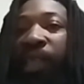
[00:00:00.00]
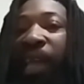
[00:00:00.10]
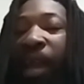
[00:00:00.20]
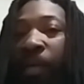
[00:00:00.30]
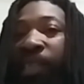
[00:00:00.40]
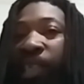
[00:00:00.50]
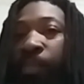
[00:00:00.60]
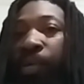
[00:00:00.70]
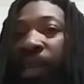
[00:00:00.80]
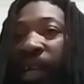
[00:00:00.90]

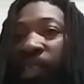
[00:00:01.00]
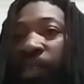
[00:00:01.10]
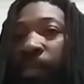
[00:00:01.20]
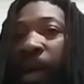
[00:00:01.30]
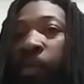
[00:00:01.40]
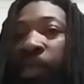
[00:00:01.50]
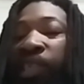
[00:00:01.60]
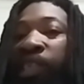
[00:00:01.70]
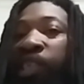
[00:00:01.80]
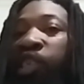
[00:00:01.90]
keratin production, by
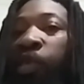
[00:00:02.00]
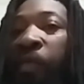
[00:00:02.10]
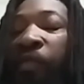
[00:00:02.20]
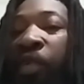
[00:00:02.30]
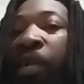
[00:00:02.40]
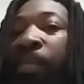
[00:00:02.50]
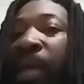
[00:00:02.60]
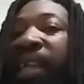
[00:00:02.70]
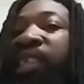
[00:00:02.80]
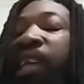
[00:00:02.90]
which is a
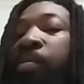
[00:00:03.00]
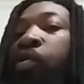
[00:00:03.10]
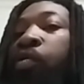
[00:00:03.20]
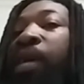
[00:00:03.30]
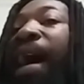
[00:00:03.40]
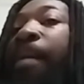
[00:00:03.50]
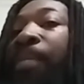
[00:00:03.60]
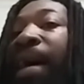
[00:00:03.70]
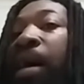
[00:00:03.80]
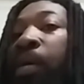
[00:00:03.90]
sulfuric-based chemical
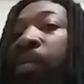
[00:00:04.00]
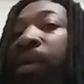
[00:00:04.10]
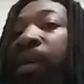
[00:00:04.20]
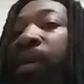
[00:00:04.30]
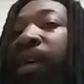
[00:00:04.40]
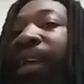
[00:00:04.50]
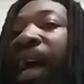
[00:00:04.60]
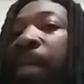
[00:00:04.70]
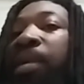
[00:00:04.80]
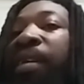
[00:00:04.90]
compound
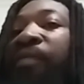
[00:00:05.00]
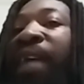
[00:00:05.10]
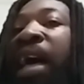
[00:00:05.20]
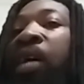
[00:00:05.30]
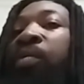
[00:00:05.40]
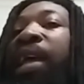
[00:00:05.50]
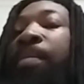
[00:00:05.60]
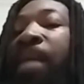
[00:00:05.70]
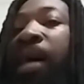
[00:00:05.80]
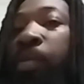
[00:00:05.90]
commonly found
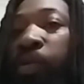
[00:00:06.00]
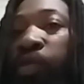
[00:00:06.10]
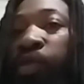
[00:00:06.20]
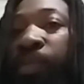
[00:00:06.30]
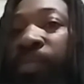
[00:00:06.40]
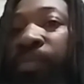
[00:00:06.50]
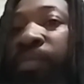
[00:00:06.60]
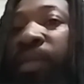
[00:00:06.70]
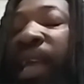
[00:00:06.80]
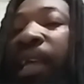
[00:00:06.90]
in mammals,
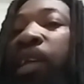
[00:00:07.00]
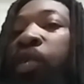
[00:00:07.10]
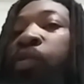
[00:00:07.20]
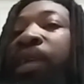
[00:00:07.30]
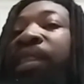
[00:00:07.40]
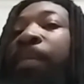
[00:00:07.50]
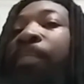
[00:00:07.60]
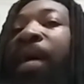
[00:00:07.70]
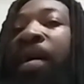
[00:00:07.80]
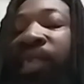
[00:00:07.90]
including the
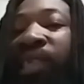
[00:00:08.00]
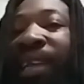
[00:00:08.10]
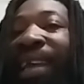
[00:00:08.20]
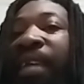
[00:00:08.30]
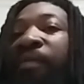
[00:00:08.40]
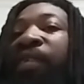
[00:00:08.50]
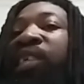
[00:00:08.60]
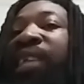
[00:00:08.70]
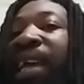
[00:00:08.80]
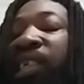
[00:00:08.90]
parasitic
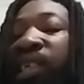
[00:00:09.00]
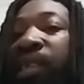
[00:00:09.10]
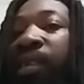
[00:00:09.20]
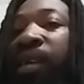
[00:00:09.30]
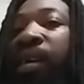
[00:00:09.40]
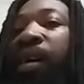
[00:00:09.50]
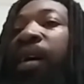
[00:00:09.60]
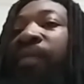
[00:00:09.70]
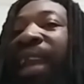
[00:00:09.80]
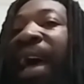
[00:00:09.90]
infestation
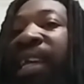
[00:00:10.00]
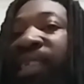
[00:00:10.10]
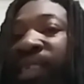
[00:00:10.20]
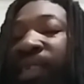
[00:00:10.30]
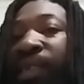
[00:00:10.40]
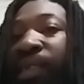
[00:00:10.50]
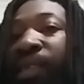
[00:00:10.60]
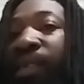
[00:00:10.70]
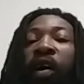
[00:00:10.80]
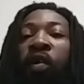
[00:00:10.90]
of lice.
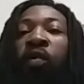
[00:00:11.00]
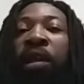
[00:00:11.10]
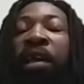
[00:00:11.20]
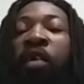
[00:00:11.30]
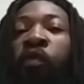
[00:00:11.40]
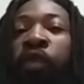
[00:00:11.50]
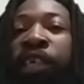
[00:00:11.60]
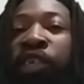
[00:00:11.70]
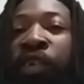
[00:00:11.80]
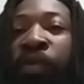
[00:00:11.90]
Only
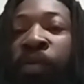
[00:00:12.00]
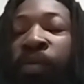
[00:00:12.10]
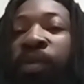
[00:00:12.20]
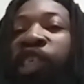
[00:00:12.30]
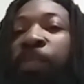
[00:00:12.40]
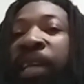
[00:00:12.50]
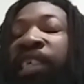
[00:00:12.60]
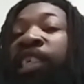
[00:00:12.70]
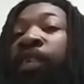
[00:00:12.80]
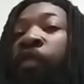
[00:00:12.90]
original
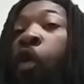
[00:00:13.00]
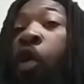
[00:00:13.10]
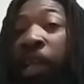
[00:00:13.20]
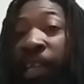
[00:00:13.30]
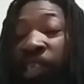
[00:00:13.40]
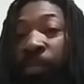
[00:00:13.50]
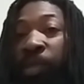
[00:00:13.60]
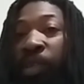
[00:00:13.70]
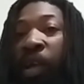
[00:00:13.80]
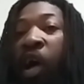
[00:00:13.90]
species of
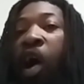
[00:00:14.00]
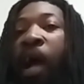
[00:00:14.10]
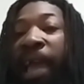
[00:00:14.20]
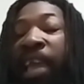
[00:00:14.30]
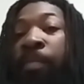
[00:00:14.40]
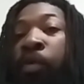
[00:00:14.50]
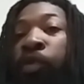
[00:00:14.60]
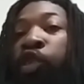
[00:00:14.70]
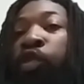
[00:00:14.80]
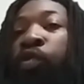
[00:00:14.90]
organisms are
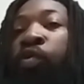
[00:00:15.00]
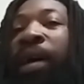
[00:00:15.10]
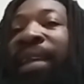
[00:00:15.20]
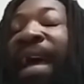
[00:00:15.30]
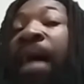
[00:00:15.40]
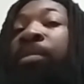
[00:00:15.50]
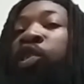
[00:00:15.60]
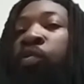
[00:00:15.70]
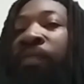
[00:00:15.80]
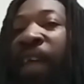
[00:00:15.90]
able to
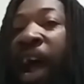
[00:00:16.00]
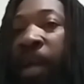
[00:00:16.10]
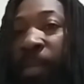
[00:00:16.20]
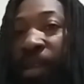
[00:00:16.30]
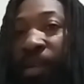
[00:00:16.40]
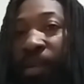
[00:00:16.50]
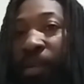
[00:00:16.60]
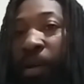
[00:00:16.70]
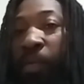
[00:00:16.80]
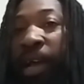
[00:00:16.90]
adapt to environment,
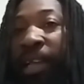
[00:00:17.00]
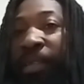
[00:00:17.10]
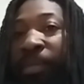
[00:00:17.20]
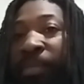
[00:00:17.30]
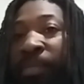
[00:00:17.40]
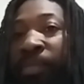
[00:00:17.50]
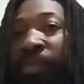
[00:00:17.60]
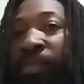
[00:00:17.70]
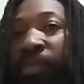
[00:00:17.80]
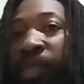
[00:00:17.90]
all right?
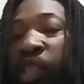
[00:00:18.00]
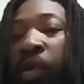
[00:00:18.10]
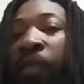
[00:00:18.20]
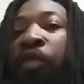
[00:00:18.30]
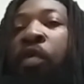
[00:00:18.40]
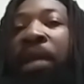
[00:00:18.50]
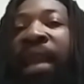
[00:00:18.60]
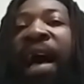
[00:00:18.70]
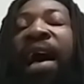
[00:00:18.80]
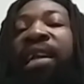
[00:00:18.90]
So if you are
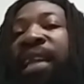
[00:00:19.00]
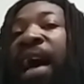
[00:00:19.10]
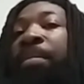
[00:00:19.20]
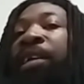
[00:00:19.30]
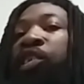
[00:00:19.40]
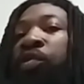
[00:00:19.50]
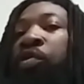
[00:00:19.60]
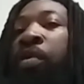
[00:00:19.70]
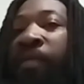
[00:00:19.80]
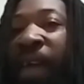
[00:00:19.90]
not adapting to
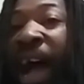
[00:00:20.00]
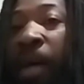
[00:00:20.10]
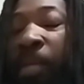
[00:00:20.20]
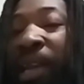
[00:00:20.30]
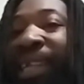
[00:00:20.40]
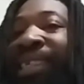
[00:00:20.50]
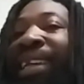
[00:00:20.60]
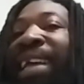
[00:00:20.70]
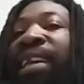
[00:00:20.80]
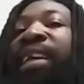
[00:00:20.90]
your environment, is
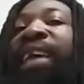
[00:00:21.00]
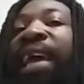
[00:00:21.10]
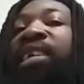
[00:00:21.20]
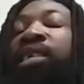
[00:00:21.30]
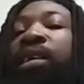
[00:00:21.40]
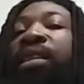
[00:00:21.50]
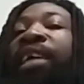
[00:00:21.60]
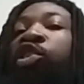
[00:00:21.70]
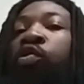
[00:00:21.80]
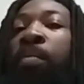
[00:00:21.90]
an indication
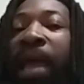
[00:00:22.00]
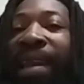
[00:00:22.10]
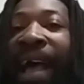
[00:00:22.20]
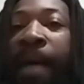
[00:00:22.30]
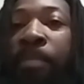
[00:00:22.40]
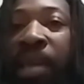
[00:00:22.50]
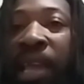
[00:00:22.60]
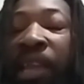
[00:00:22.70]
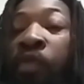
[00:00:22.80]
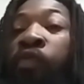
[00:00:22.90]
that you may not
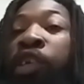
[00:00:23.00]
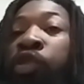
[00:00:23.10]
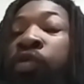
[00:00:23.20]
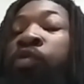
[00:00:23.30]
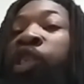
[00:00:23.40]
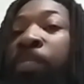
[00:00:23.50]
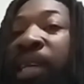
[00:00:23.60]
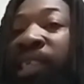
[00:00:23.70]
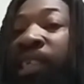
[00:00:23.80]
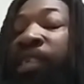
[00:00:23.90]
be an original
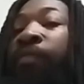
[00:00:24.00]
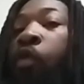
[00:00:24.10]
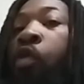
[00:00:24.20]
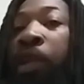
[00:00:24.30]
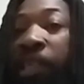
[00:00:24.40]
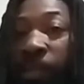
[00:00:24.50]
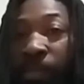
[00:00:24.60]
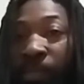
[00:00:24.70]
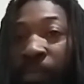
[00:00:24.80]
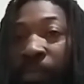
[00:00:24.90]
species of organism.